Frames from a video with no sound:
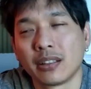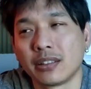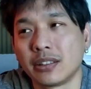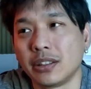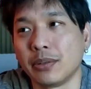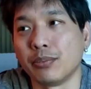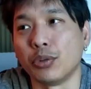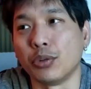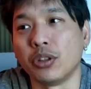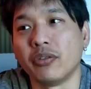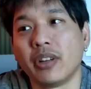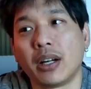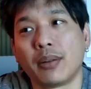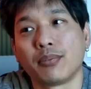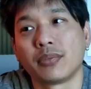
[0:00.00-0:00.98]
to move
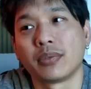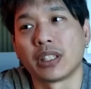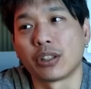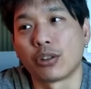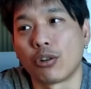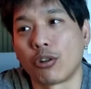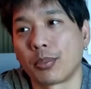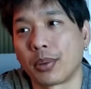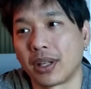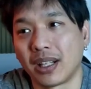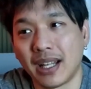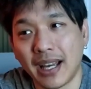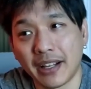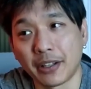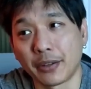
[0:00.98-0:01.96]
up the corporate
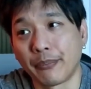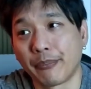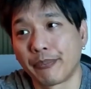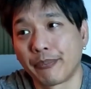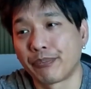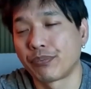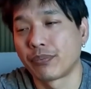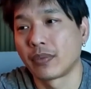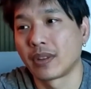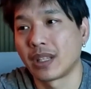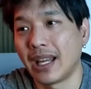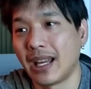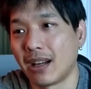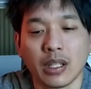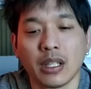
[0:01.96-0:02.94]
ladder.
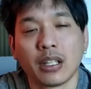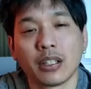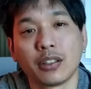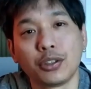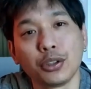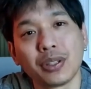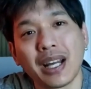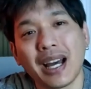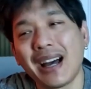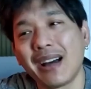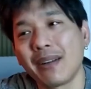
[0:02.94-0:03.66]
Now, do not be